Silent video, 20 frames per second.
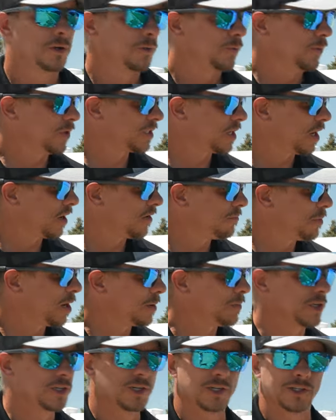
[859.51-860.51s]
We save
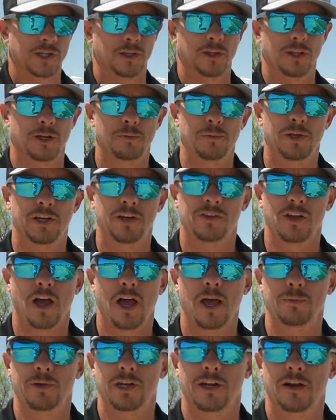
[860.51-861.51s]
maybe just a little bit of
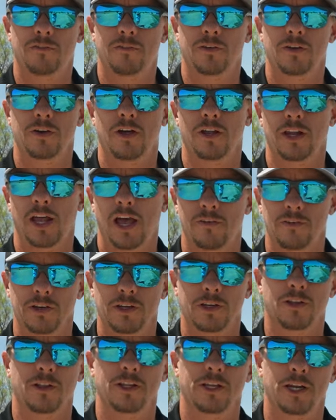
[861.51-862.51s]
time and effort on
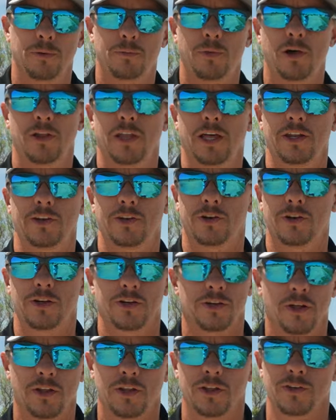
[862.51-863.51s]
having to clean up all that dirt
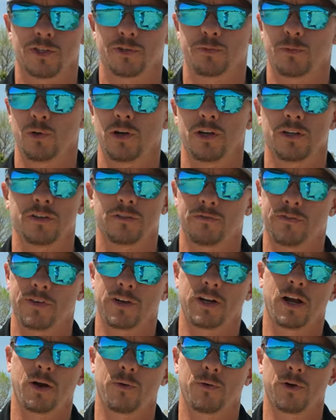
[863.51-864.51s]
and all those spoils and
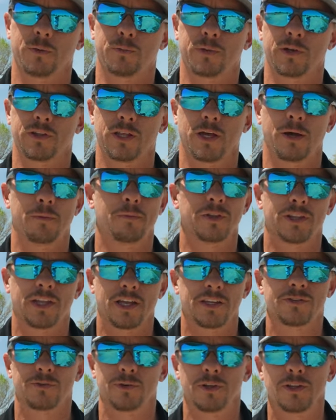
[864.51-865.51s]
figure out where to put them, but
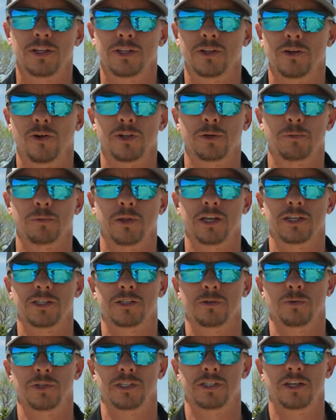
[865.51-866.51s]
that's really the only place
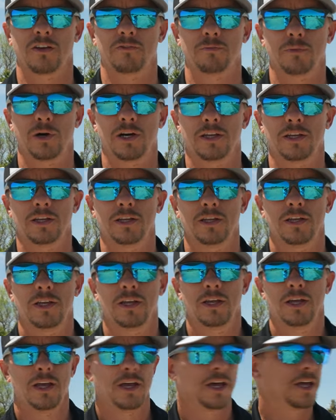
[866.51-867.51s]
that we save money.
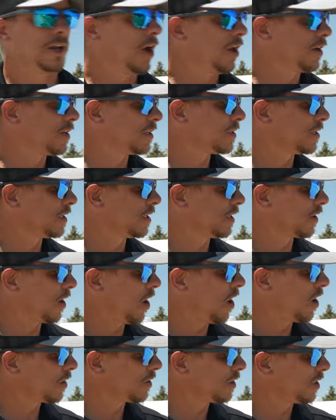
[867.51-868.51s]
And honestly, the
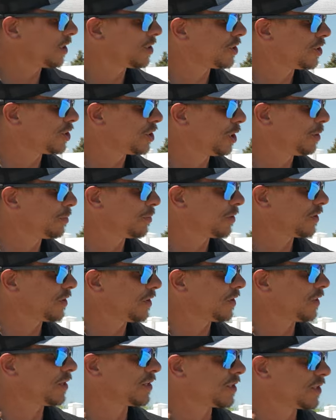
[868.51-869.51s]
concrete's cheaper
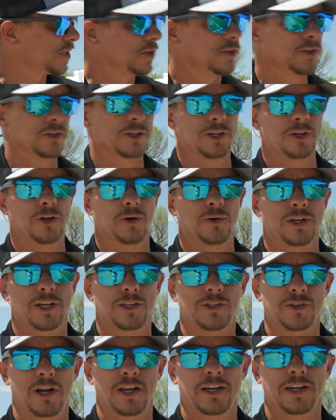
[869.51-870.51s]
than the steel and the
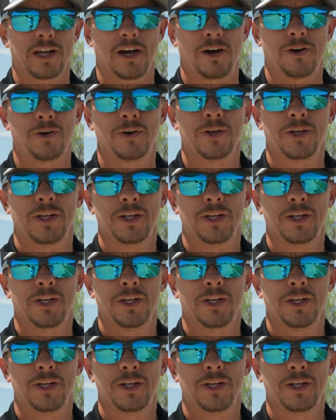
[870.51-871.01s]
donuts right now.